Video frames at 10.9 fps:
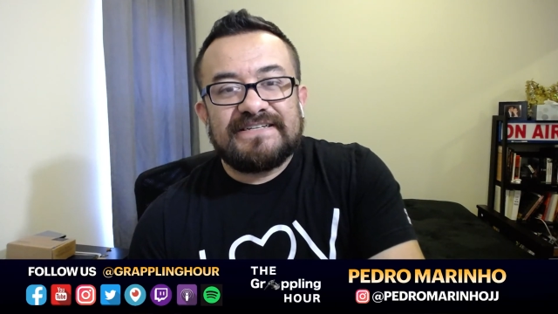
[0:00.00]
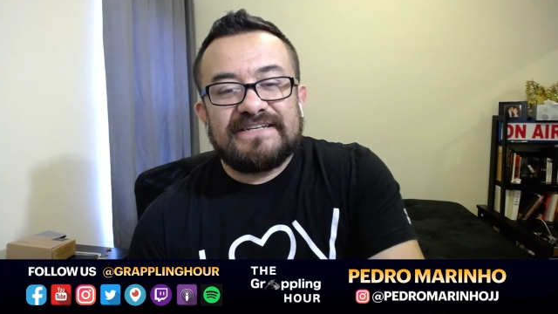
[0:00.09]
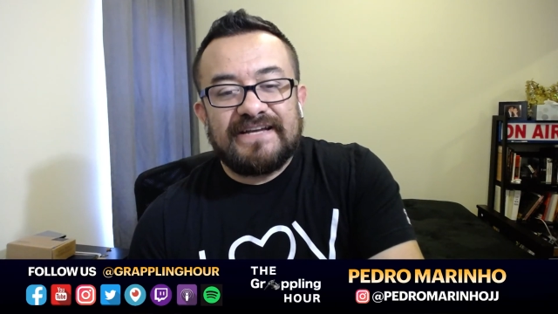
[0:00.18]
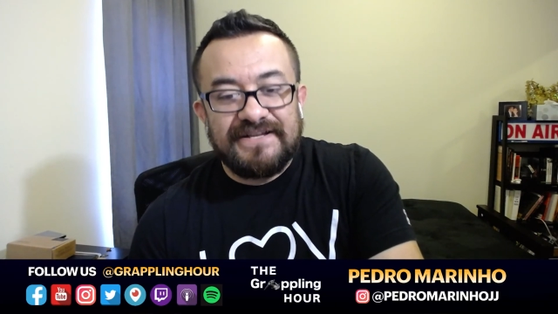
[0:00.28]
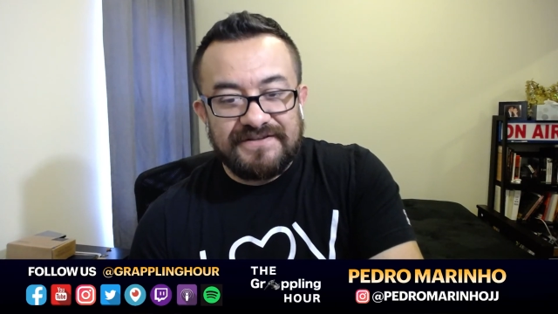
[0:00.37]

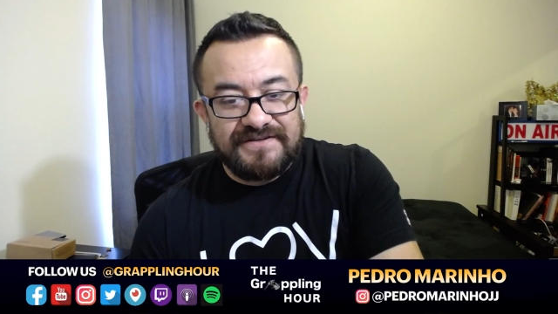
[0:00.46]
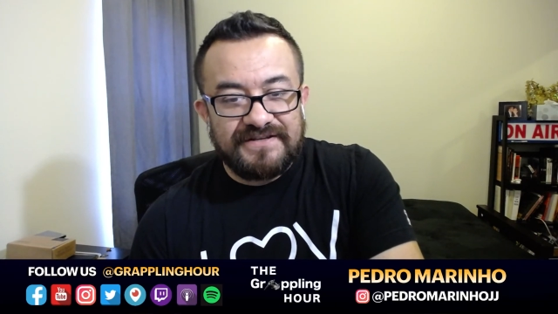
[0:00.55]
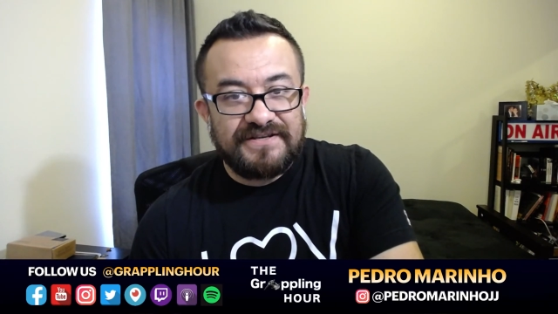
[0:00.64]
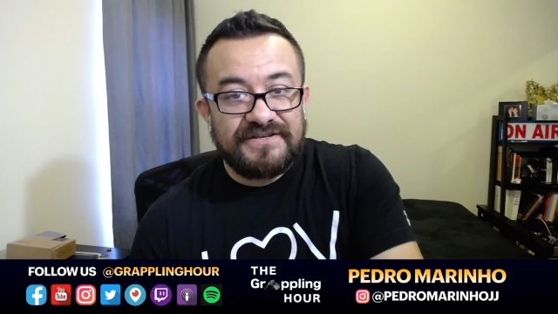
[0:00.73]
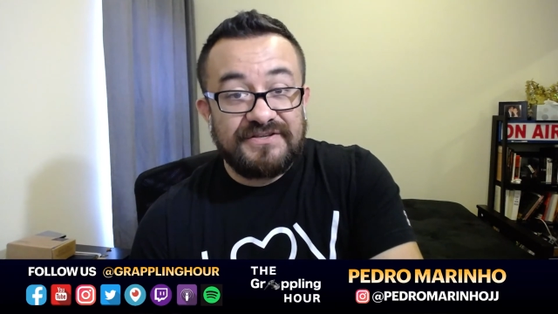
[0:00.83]

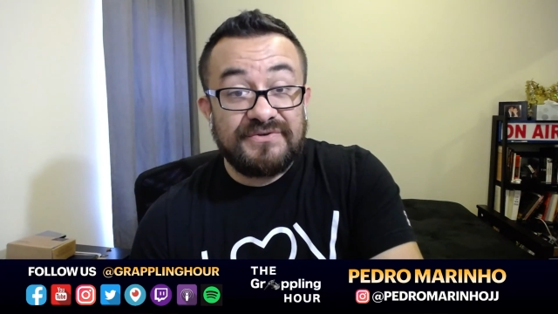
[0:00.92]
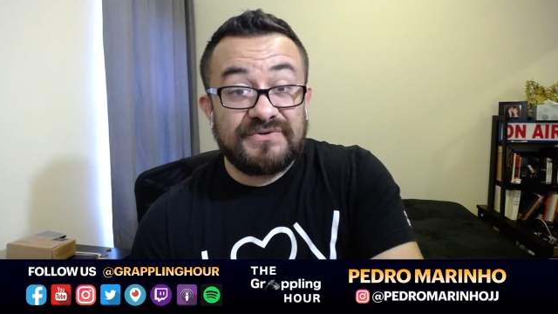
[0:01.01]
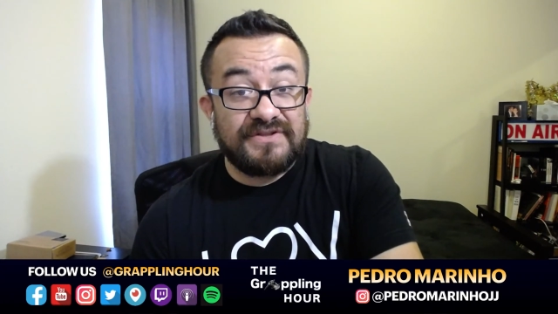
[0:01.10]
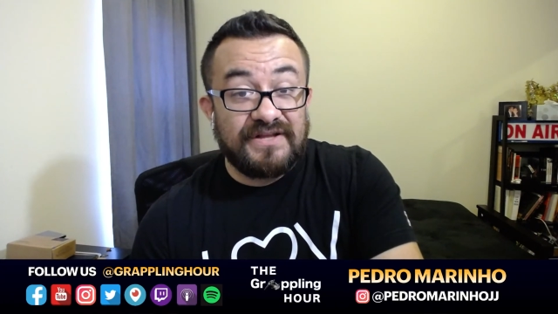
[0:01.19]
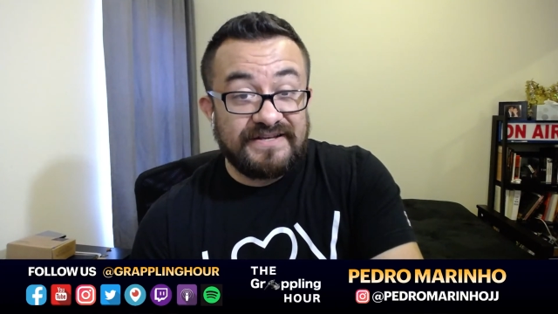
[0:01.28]
and
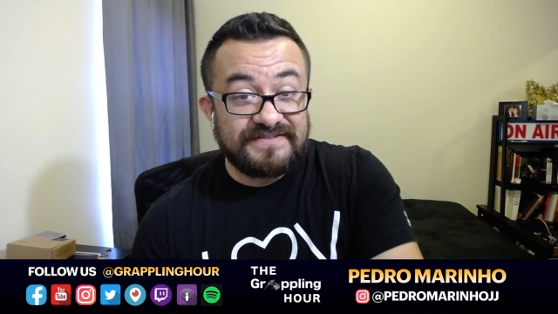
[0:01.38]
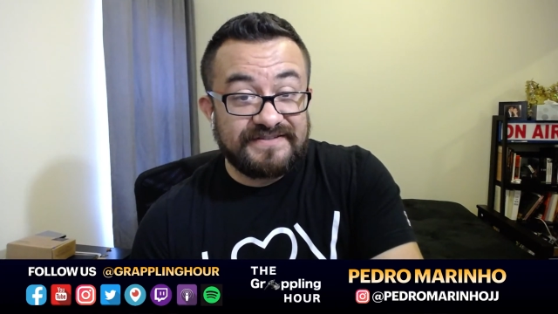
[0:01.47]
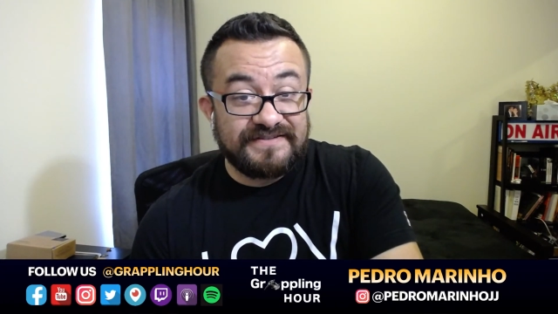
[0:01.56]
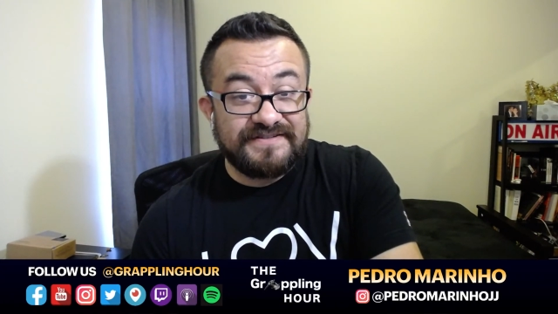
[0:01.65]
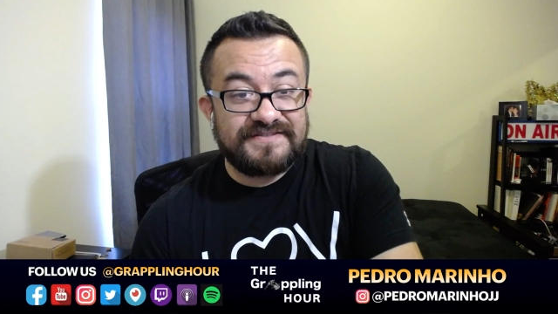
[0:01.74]

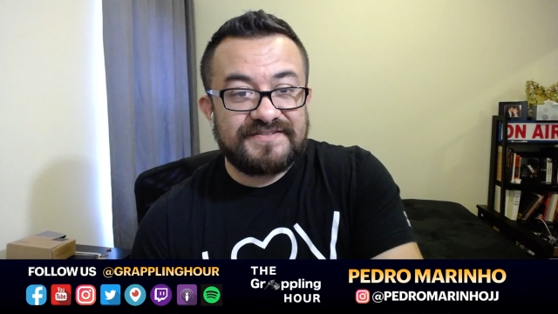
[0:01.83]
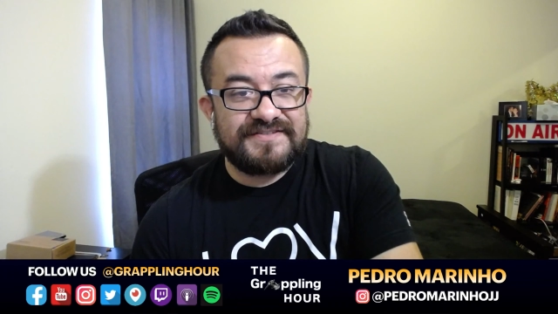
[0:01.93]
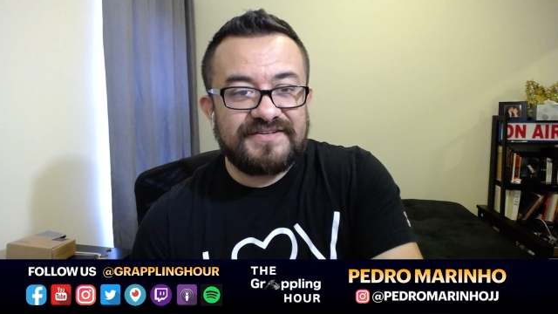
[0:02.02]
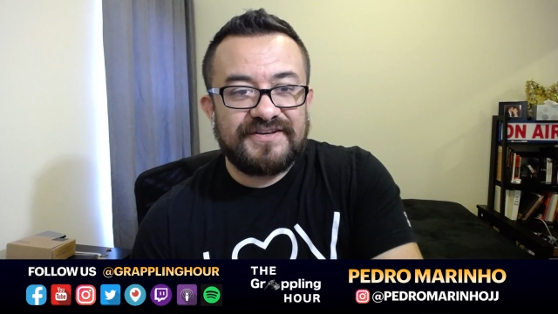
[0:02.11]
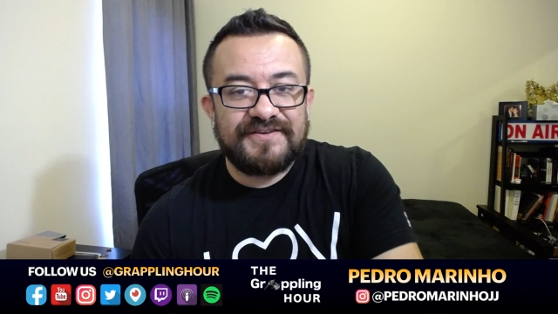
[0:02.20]
utilizing
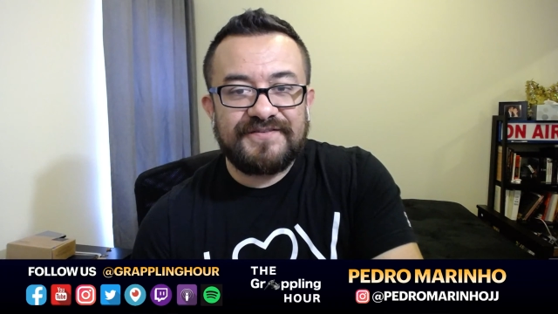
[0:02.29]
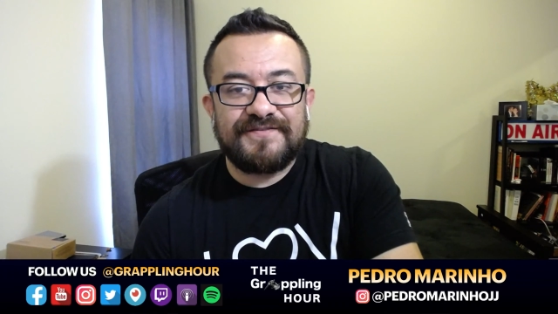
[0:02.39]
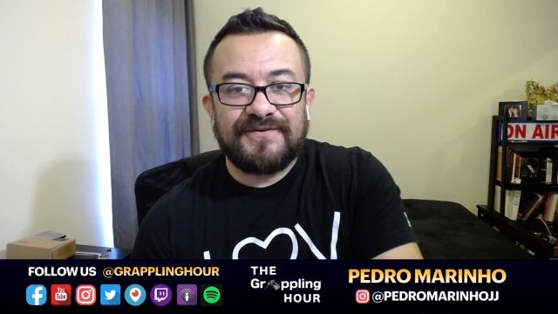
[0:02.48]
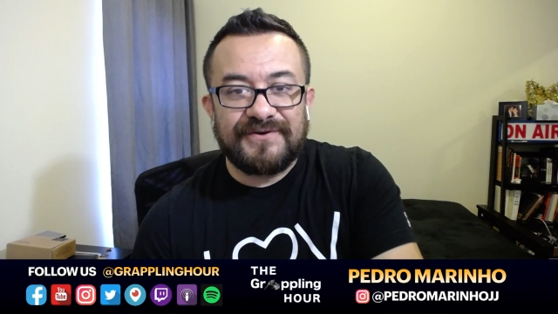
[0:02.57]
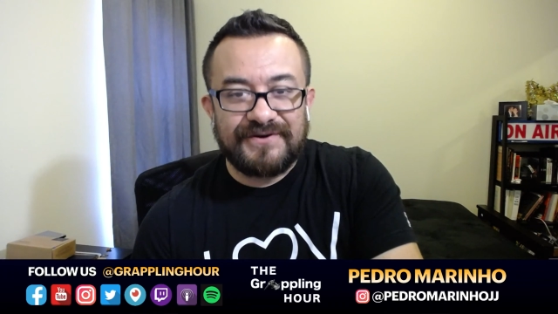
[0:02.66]
this
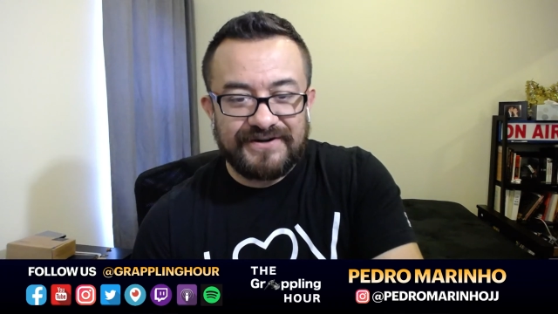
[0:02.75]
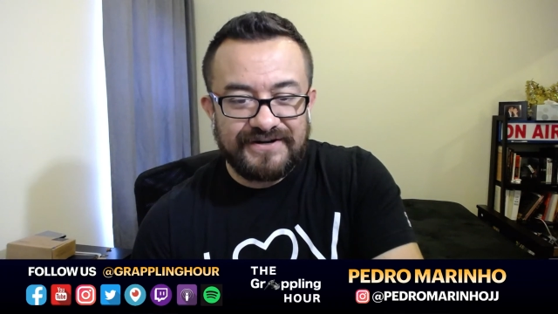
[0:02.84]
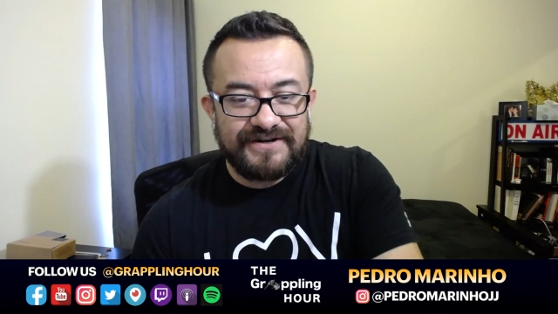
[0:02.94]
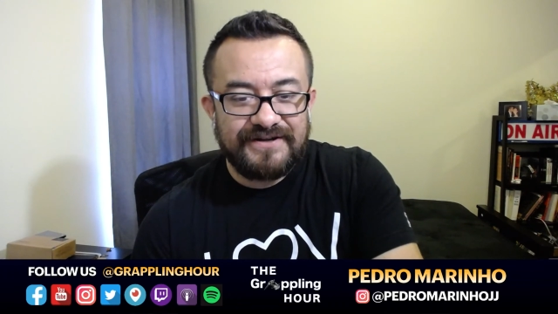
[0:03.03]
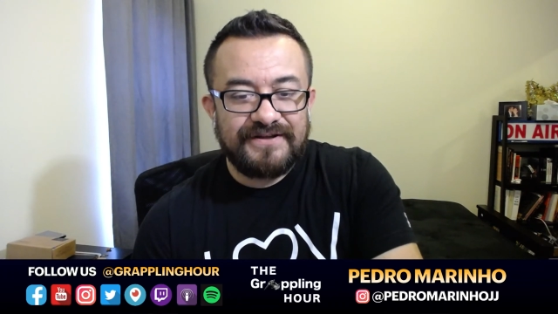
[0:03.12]

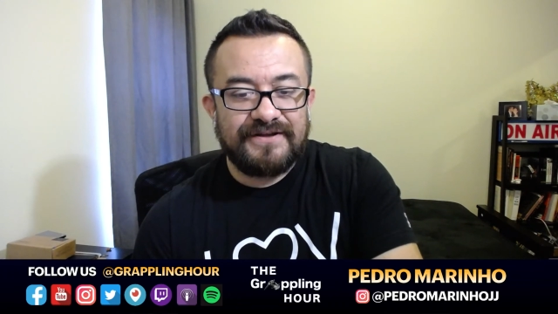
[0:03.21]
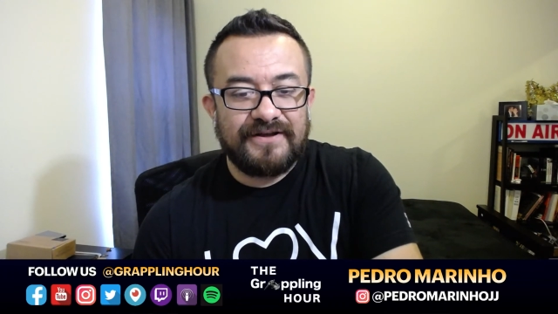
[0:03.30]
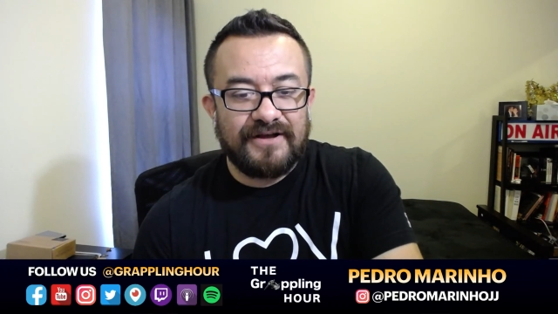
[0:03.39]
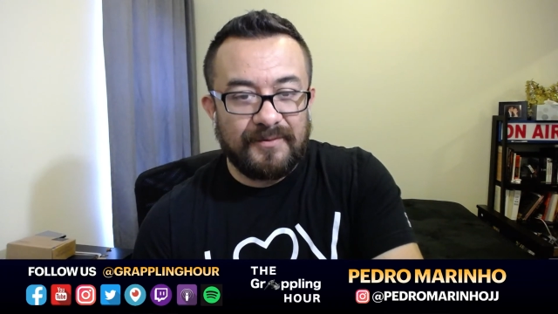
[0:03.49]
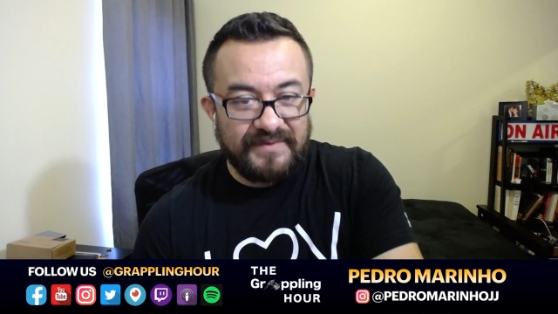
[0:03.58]
for
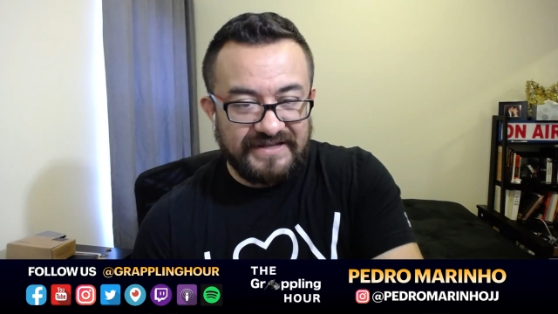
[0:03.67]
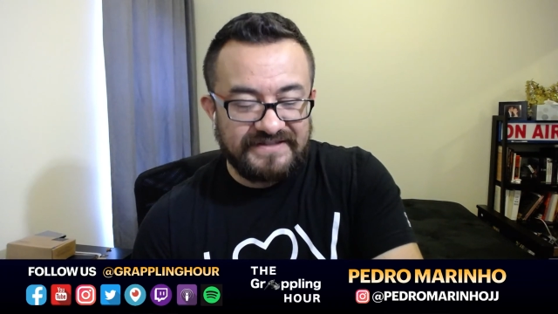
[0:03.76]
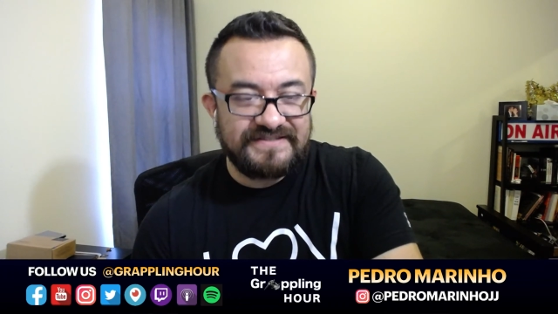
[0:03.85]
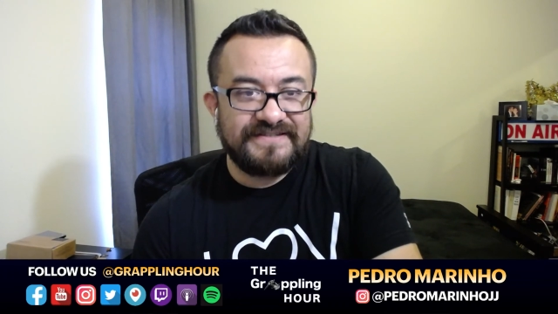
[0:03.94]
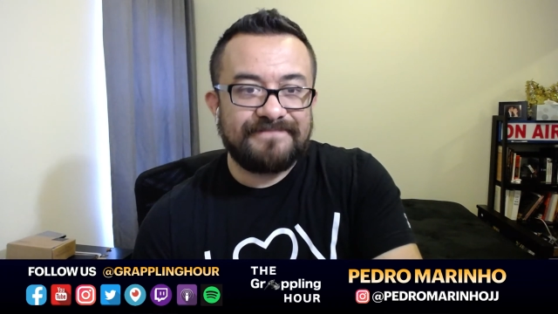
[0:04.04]
a
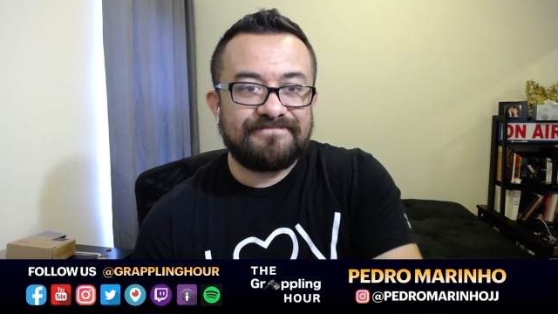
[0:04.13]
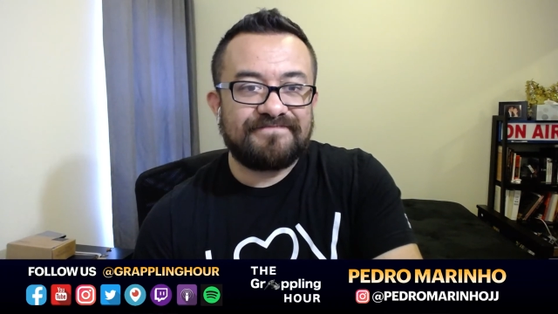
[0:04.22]
bit.